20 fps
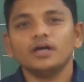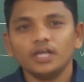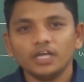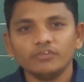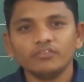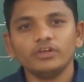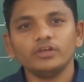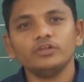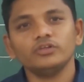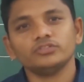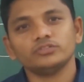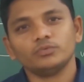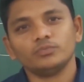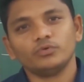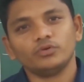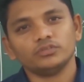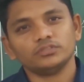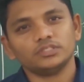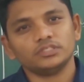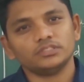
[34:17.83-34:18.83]
evolution
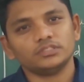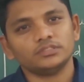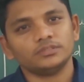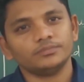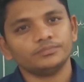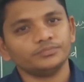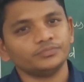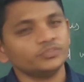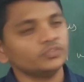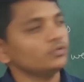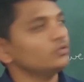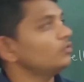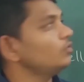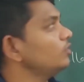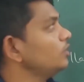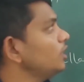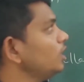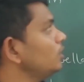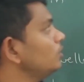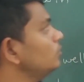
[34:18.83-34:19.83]
process.
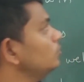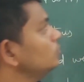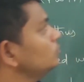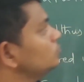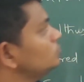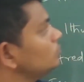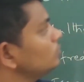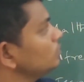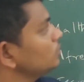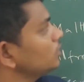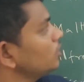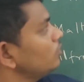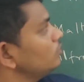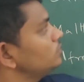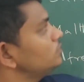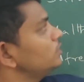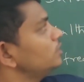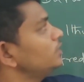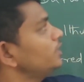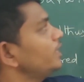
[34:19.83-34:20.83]
Okay, so
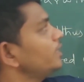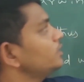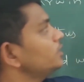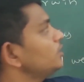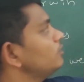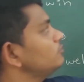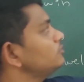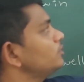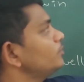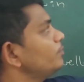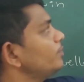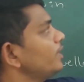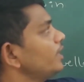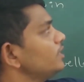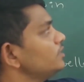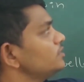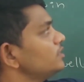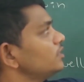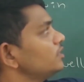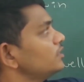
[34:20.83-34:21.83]
10,000
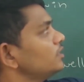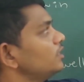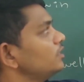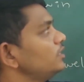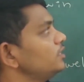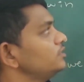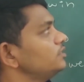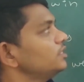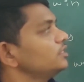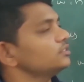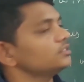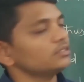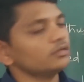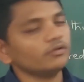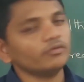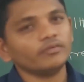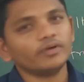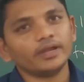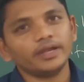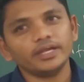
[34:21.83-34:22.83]
plants and 36
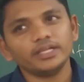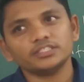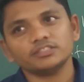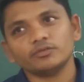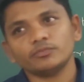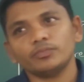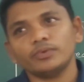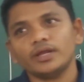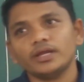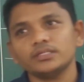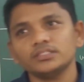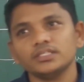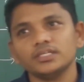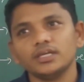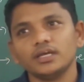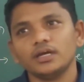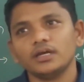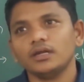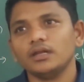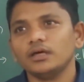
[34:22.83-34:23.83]
varieties of plants he
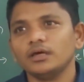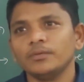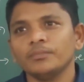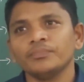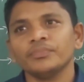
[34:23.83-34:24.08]
had